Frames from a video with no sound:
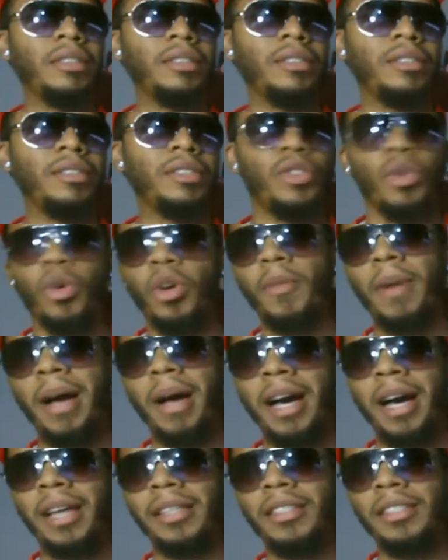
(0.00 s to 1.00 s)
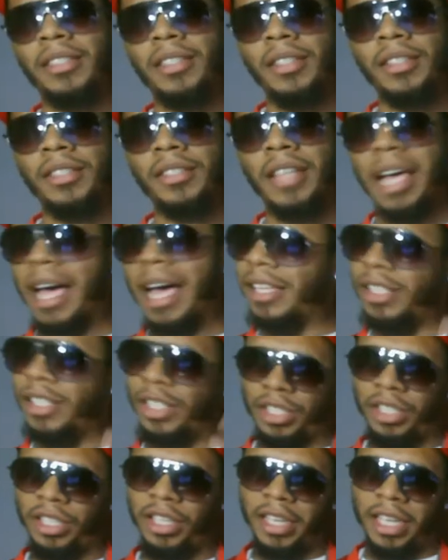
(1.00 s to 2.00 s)
story behind this is. I can
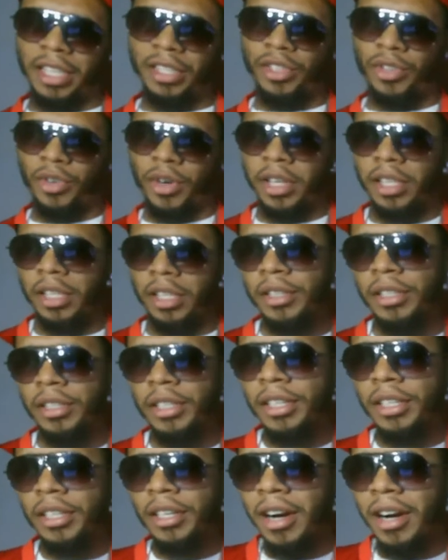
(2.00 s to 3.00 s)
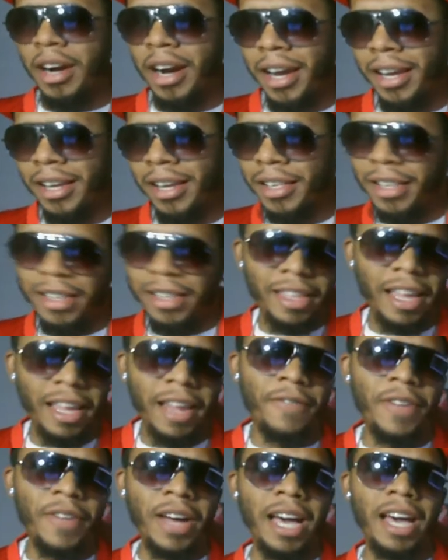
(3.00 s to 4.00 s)
just look at the trailer. All right,
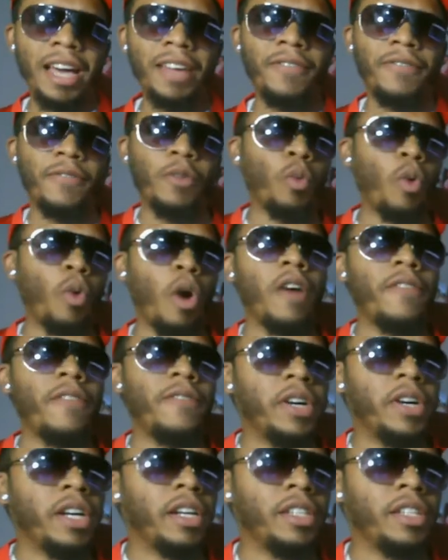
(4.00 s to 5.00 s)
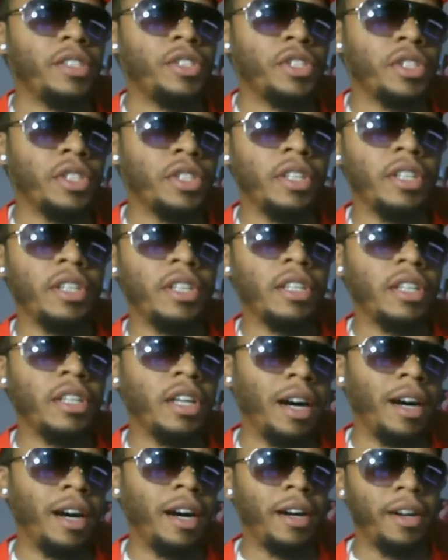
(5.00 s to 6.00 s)
they find raw footage
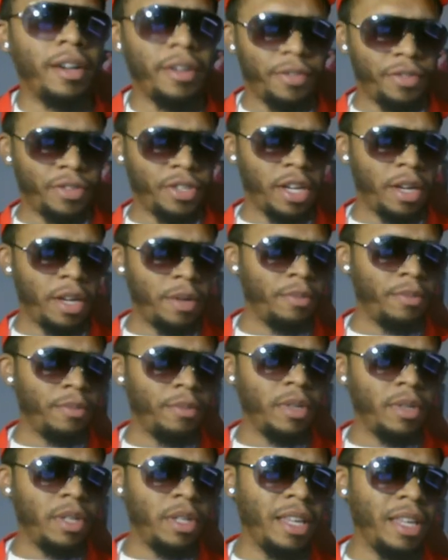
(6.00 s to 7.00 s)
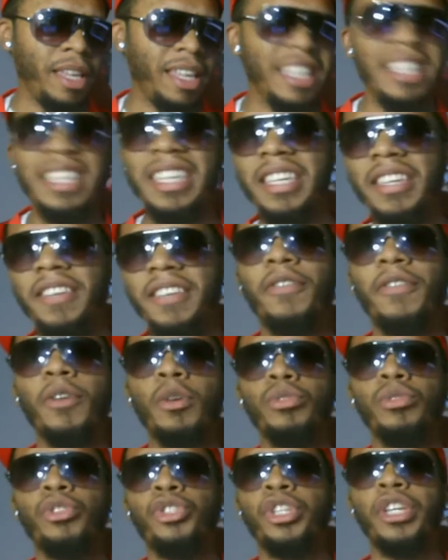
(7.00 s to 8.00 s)
of some
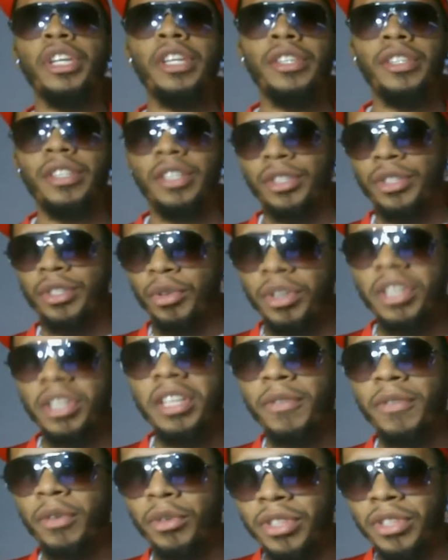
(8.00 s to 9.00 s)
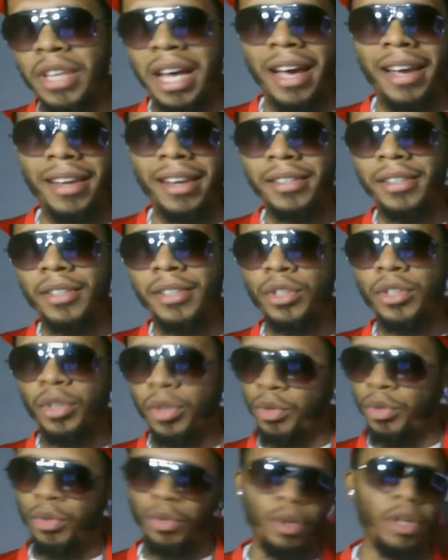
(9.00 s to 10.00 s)
evil genius or evil scientist
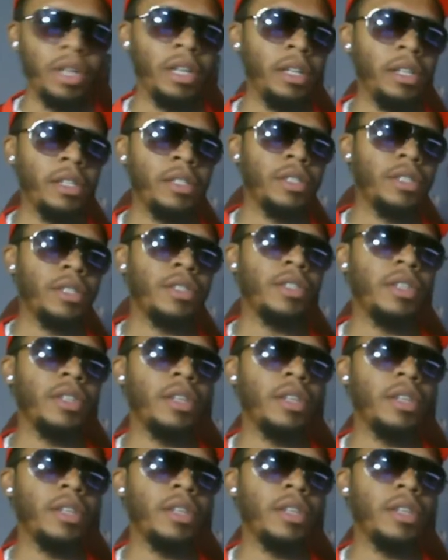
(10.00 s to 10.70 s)
who was